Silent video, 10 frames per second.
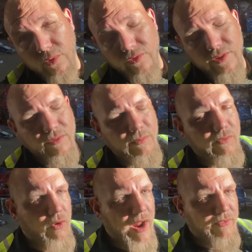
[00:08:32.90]
stuff
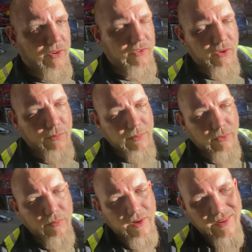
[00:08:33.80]
before and after to show
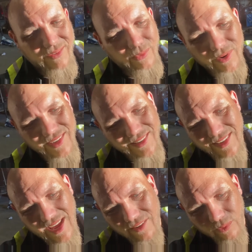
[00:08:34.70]
people, but it's really just
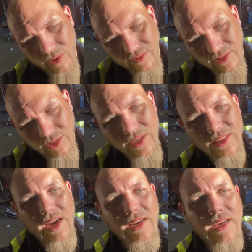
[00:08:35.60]
kind of irrelevant. You get
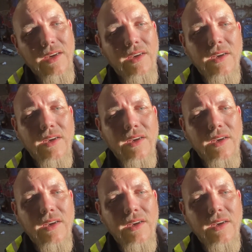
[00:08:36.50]
the idea.